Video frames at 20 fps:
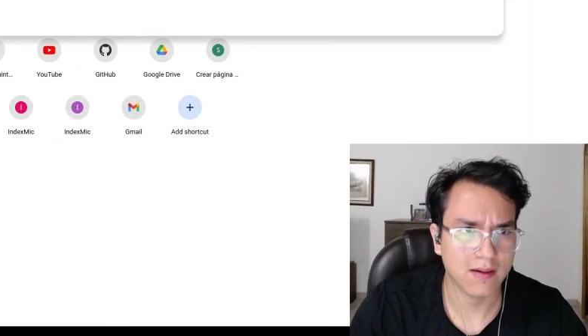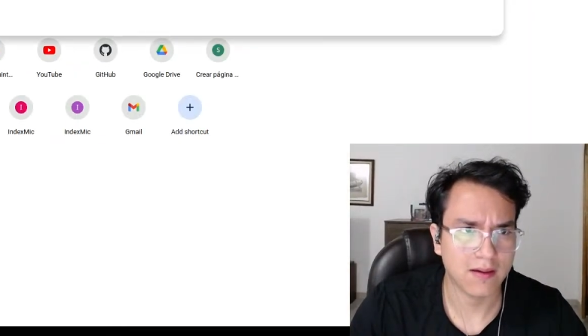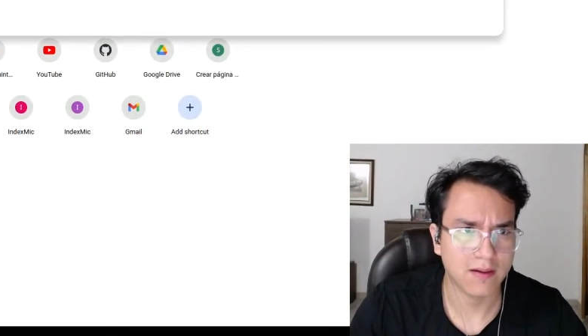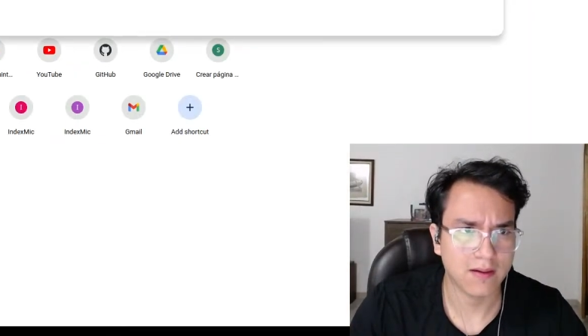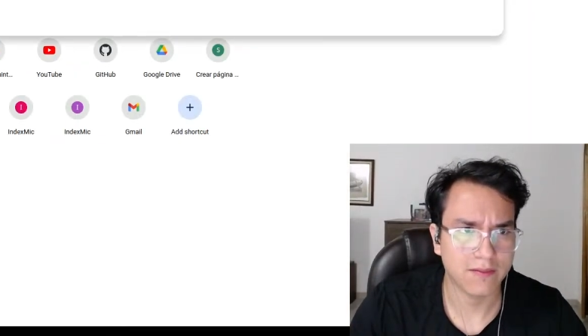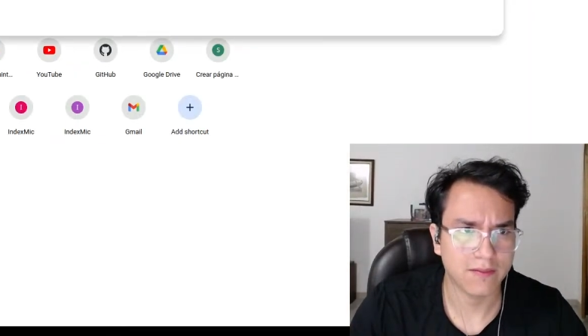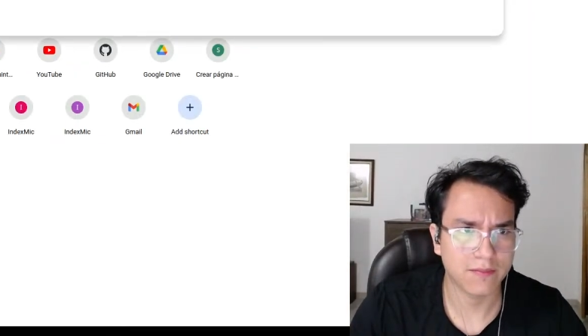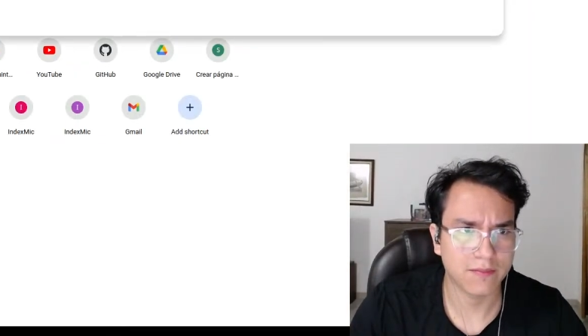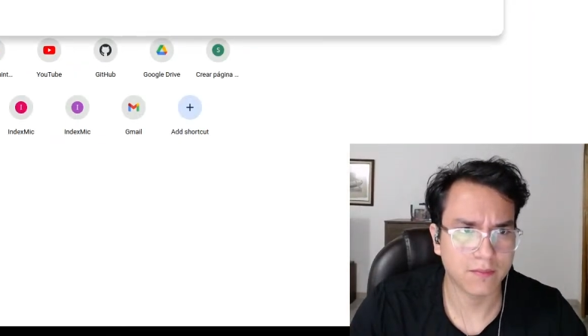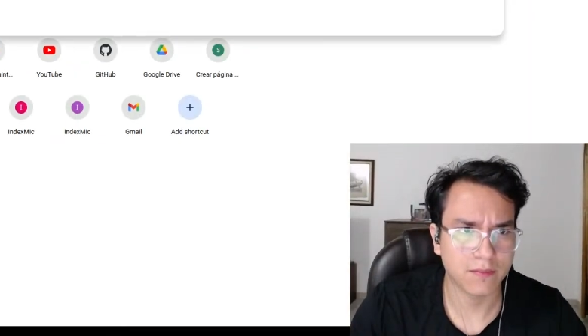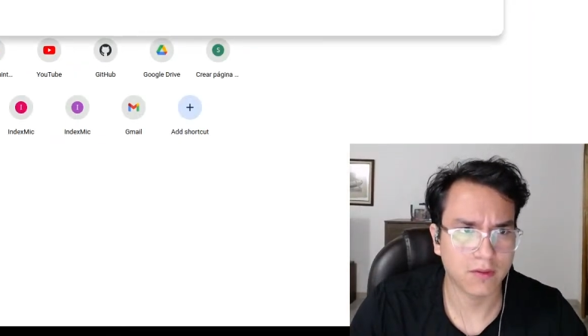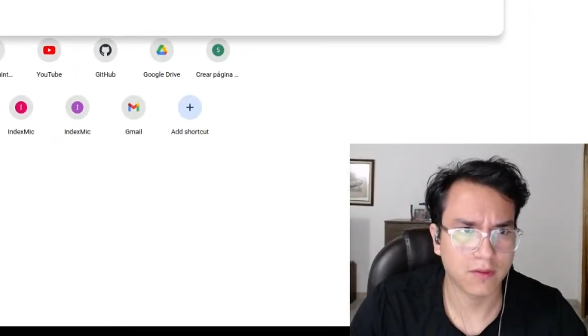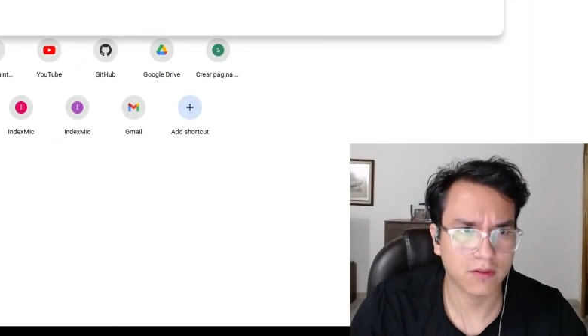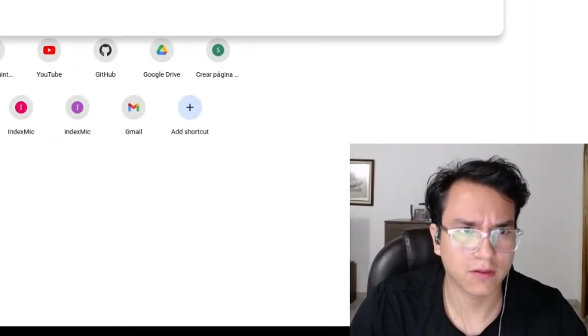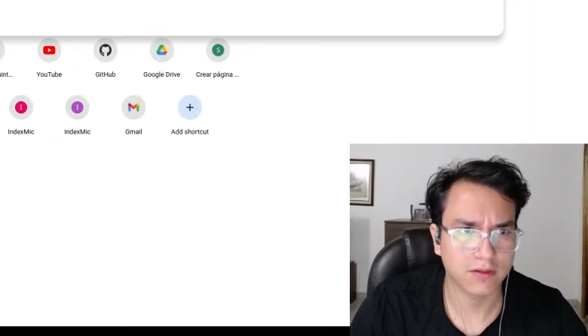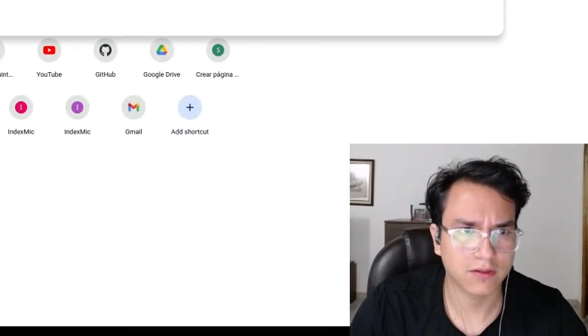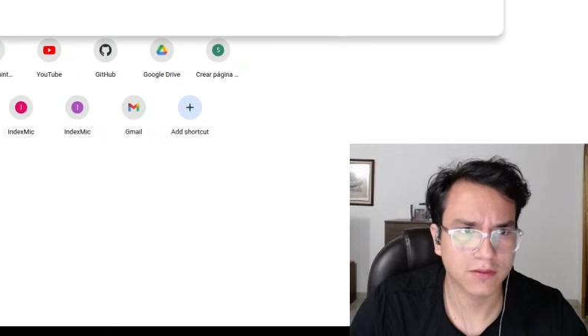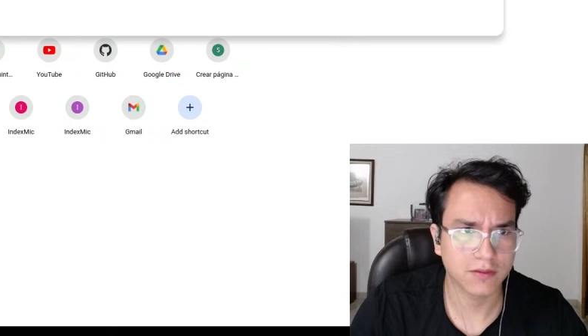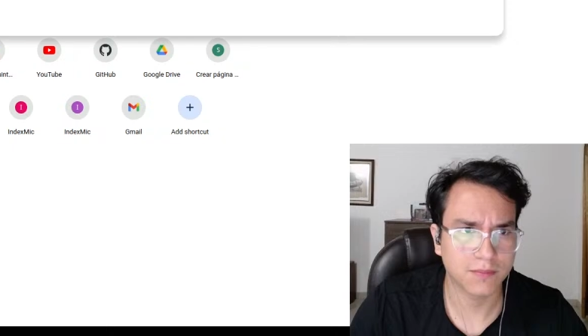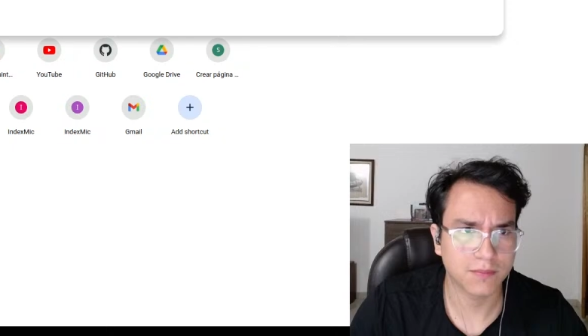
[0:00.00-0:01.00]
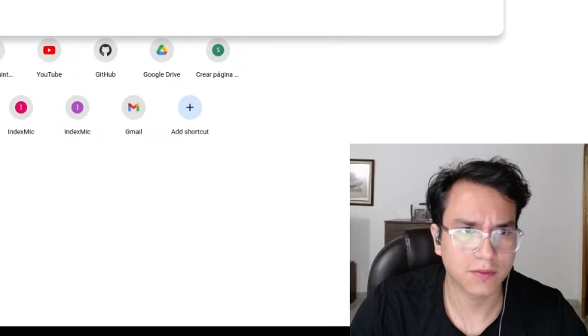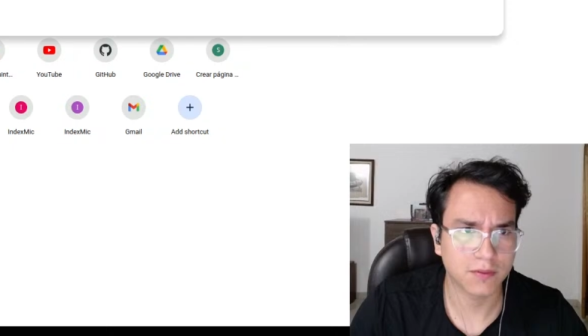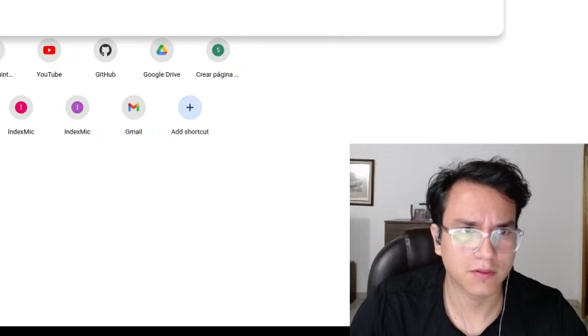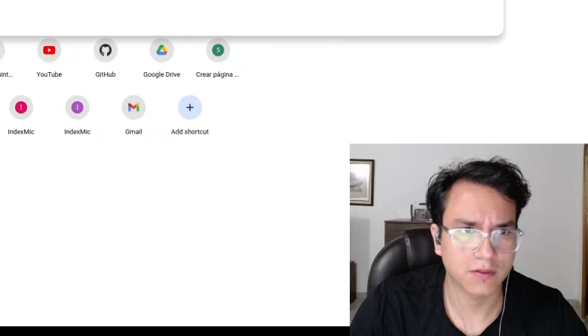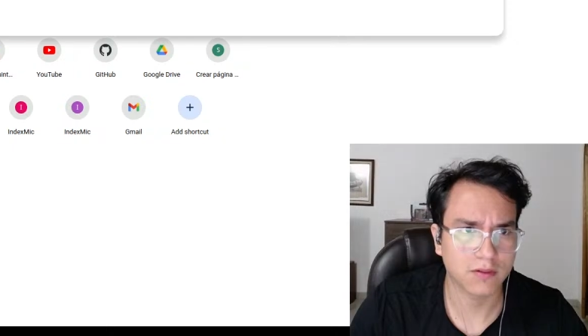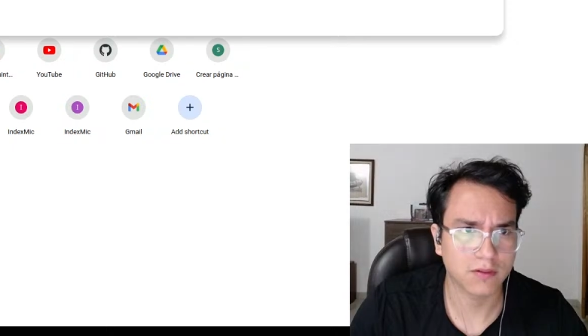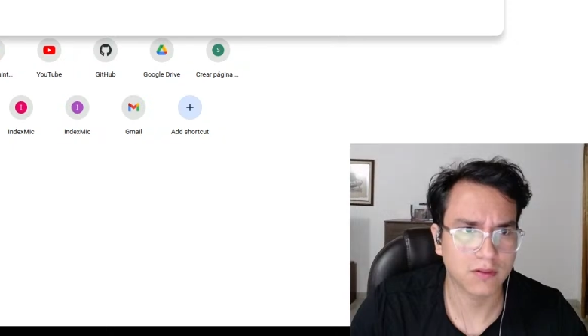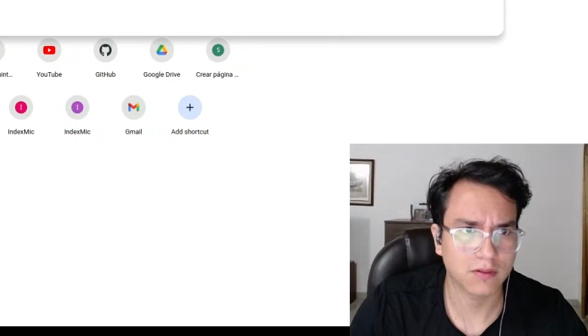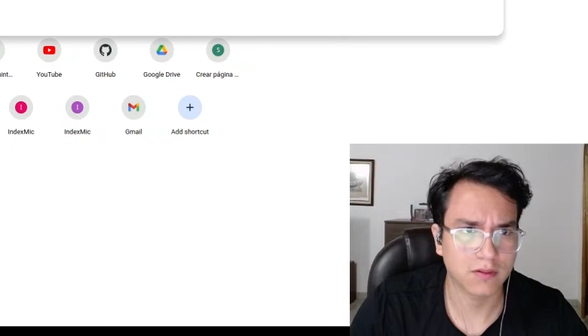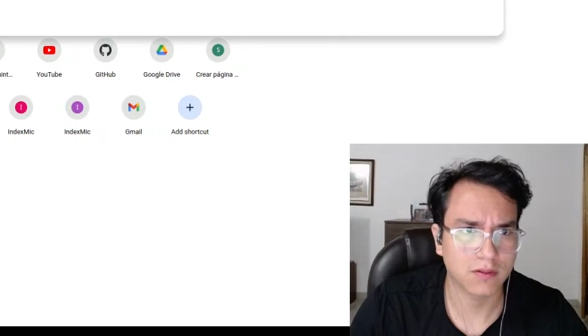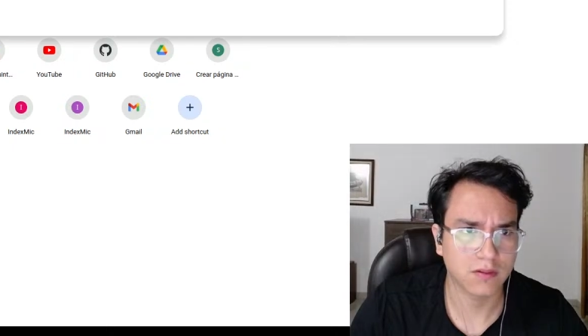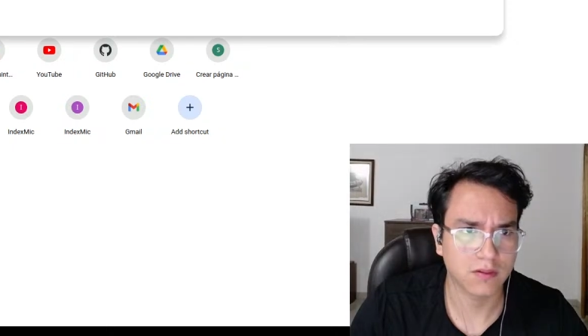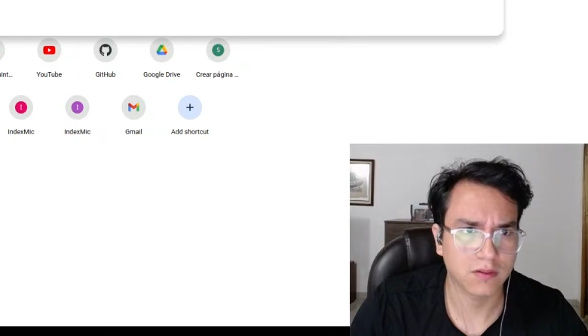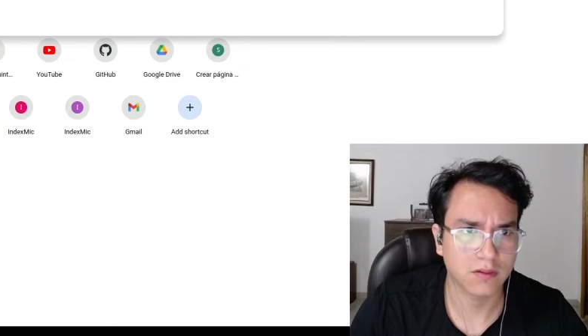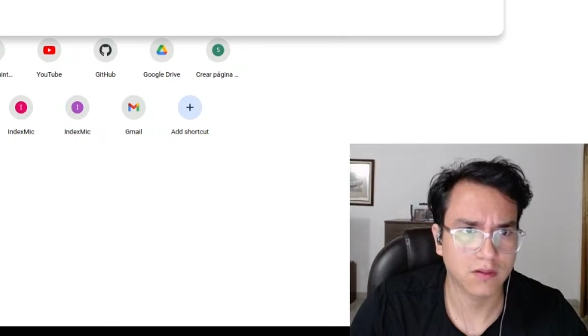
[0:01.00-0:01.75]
multiple